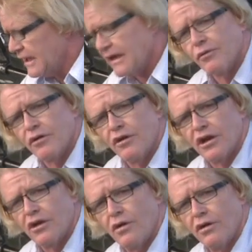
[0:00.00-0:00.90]
Now we're
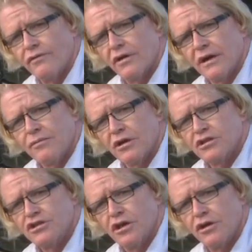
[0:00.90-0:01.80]
going to go over and I'm going to
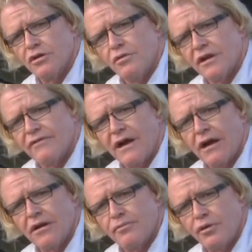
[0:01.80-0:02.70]
show you one of
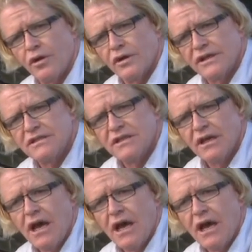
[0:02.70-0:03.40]
our employees